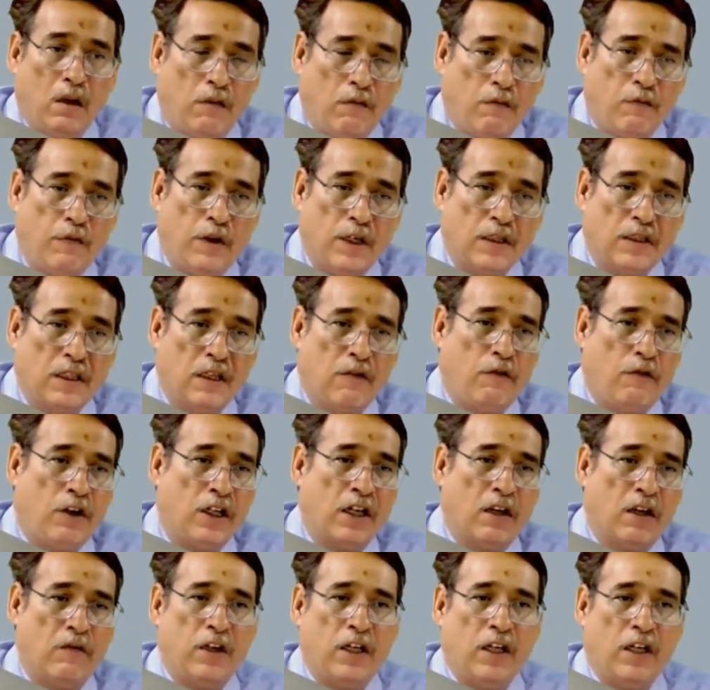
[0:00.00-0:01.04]
Further,
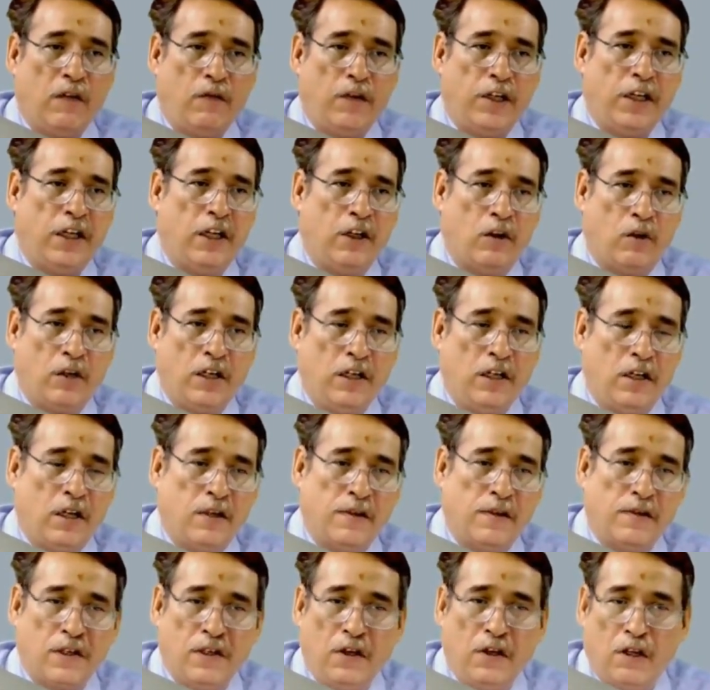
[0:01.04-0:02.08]
whatever dividend or
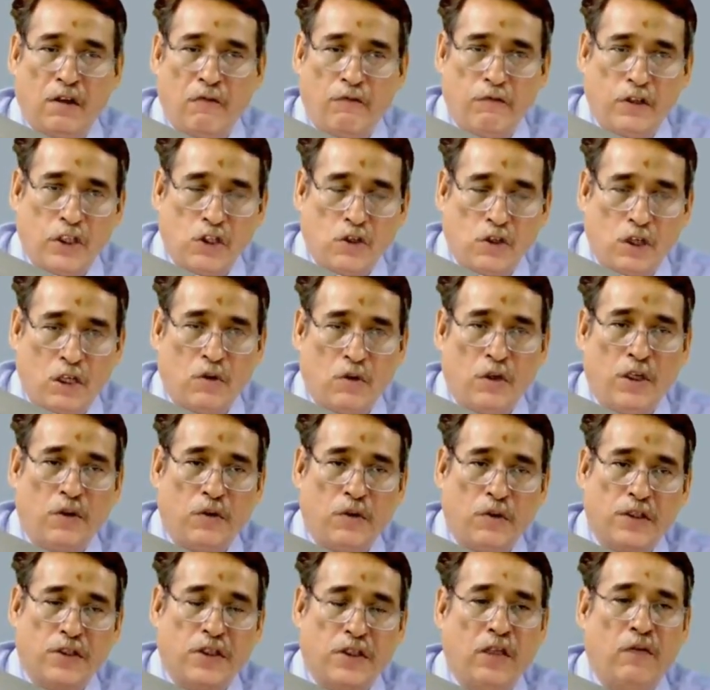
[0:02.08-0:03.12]
interest income which you are going to
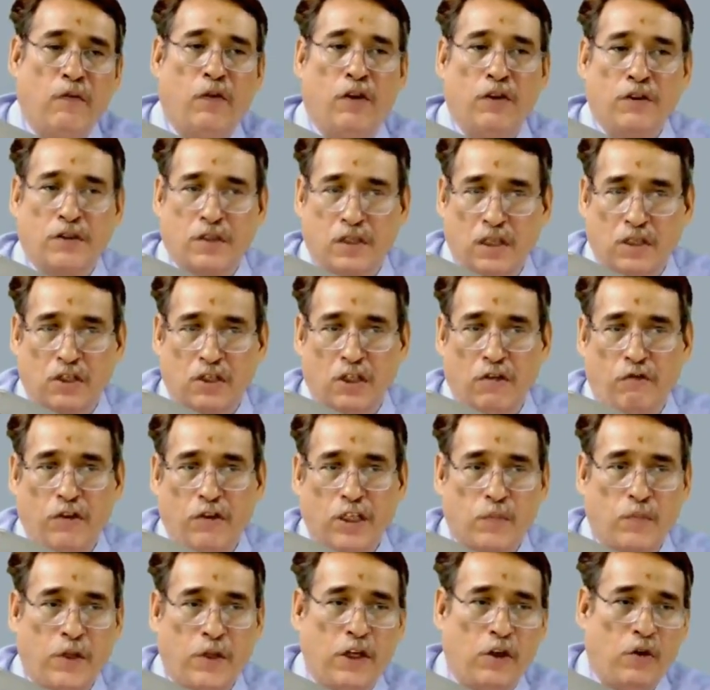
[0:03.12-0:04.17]
receive on such
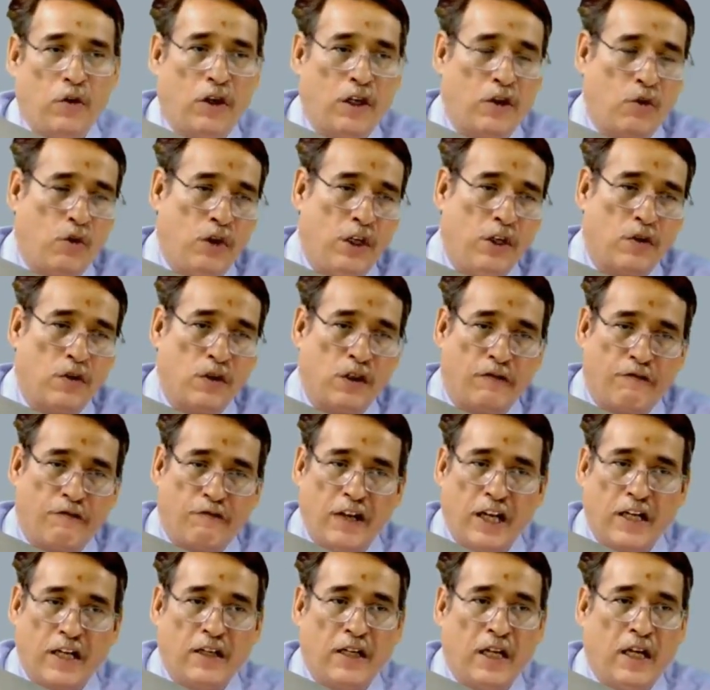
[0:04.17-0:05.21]
investment, you are going to
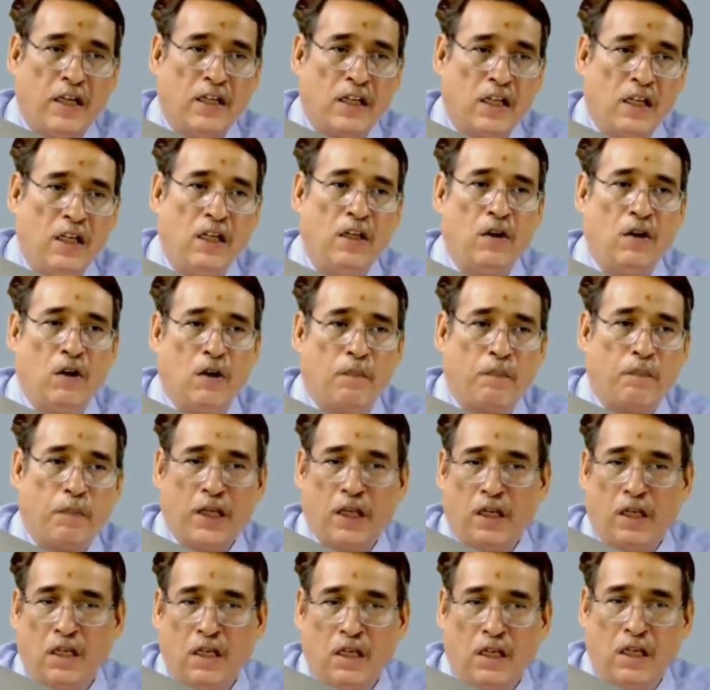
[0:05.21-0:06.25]
reflect that in your
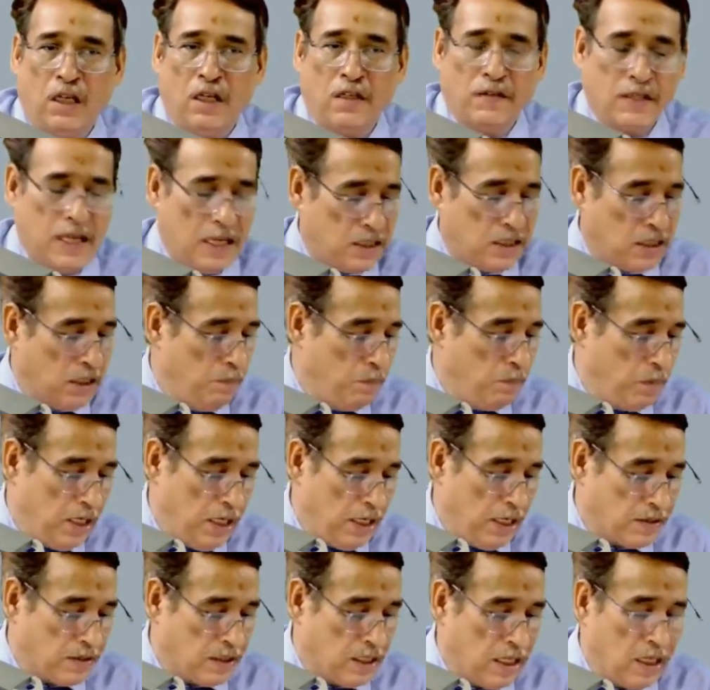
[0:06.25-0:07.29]
P&L. It is as simple
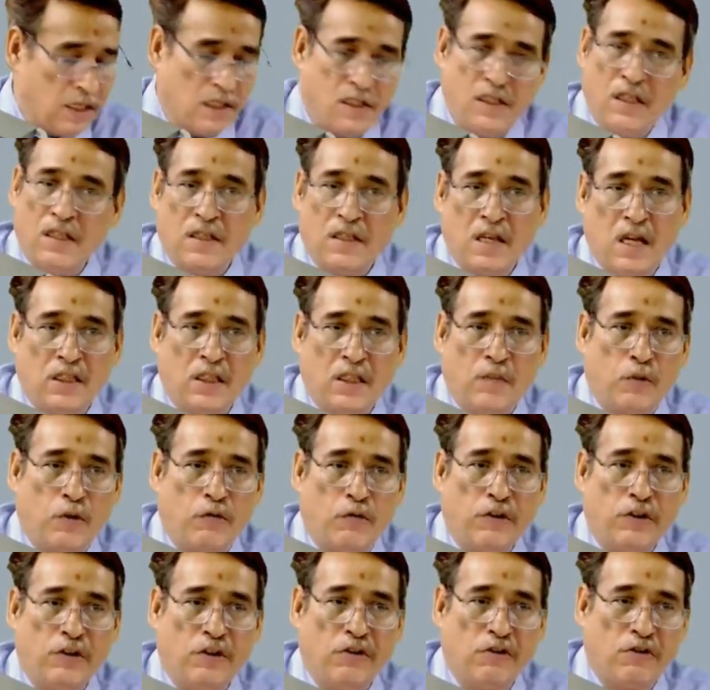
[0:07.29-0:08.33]
as that. These are the
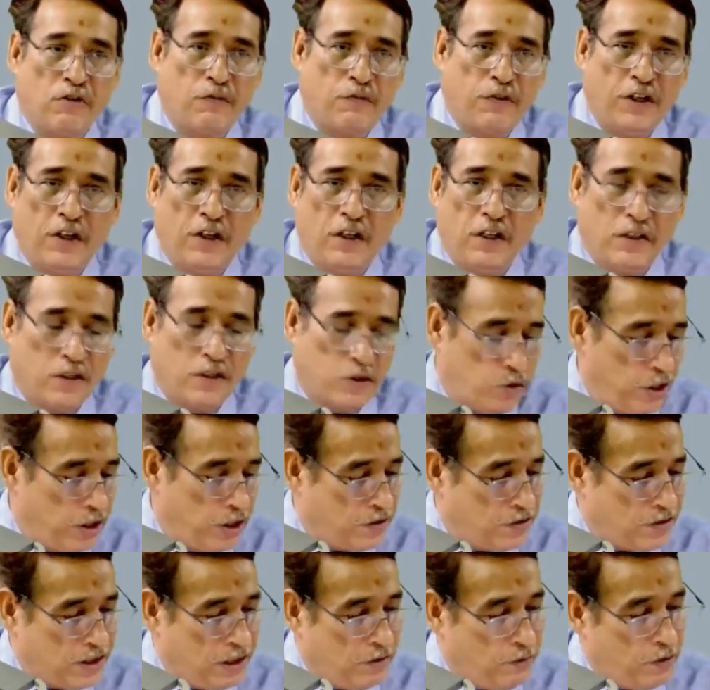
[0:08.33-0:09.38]
provisions of Ind AS
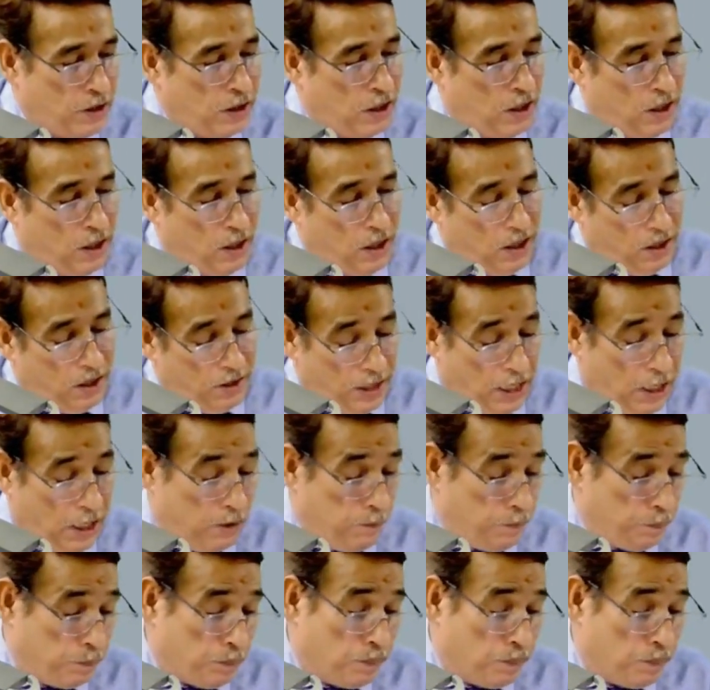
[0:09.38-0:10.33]
27. Now,